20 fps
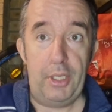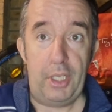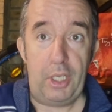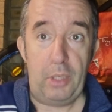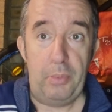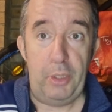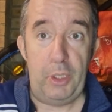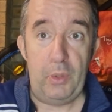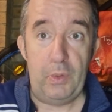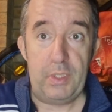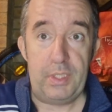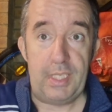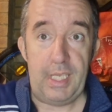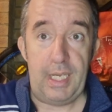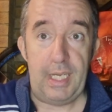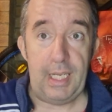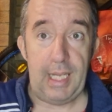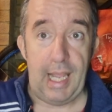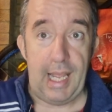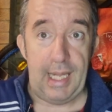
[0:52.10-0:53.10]
of the
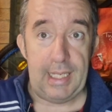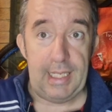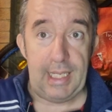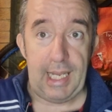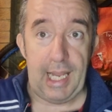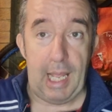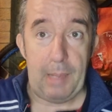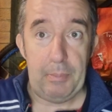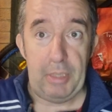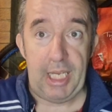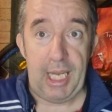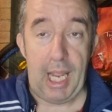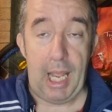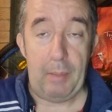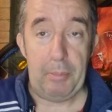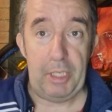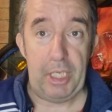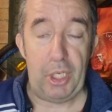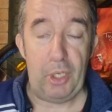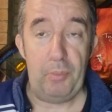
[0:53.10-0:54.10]
community, the Andy Gabby
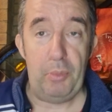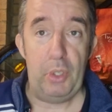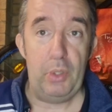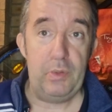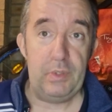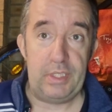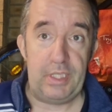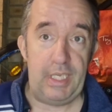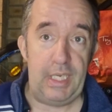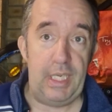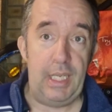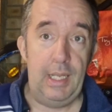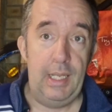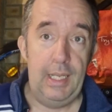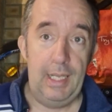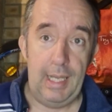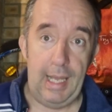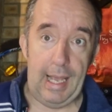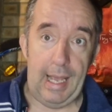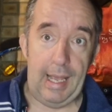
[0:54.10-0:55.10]
Cabby community,
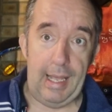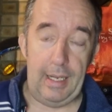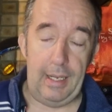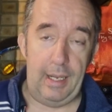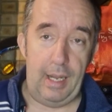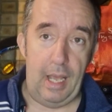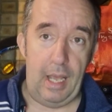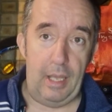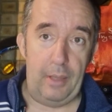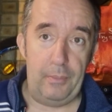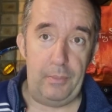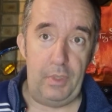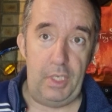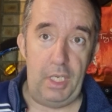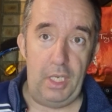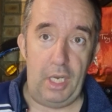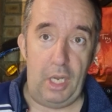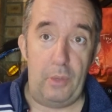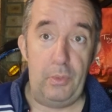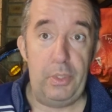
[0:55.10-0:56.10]
and
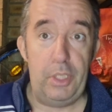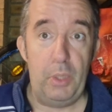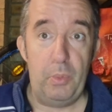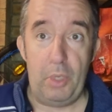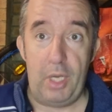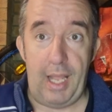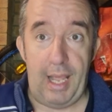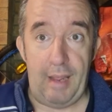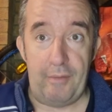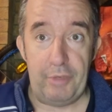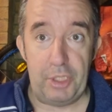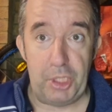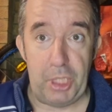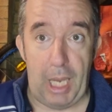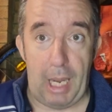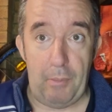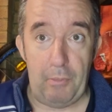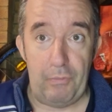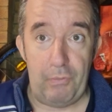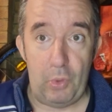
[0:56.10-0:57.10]
you know, you want to have a
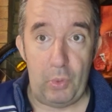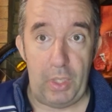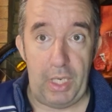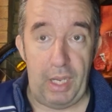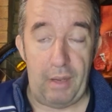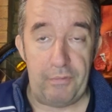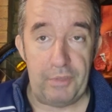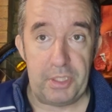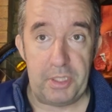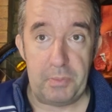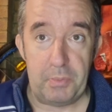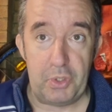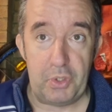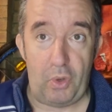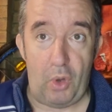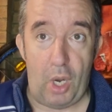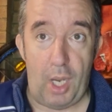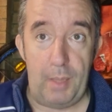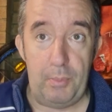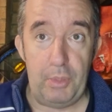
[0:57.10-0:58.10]
chat with all the other
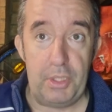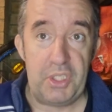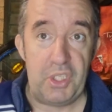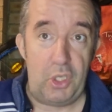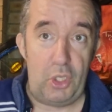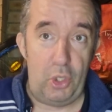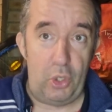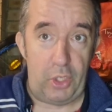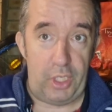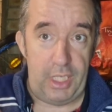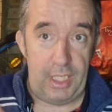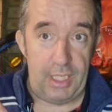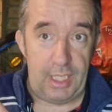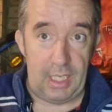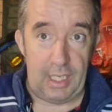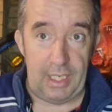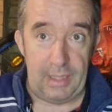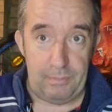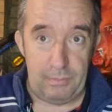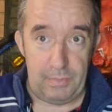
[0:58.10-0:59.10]
subscribers, look in the